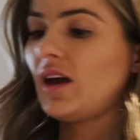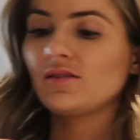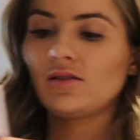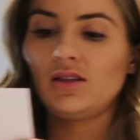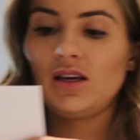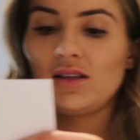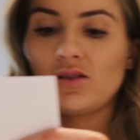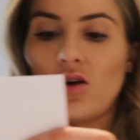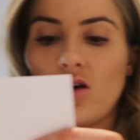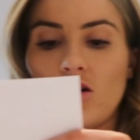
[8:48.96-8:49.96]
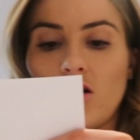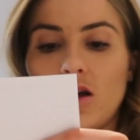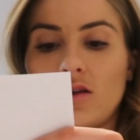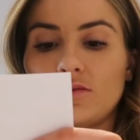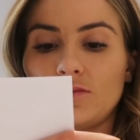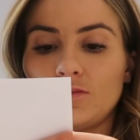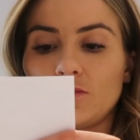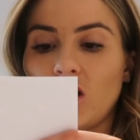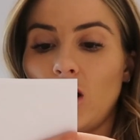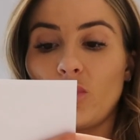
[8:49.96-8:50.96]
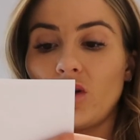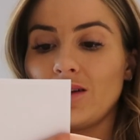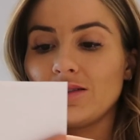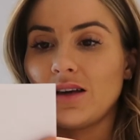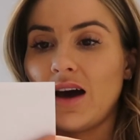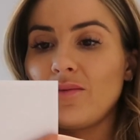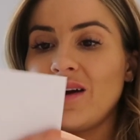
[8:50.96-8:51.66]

okay, so these are, can't pronounce that,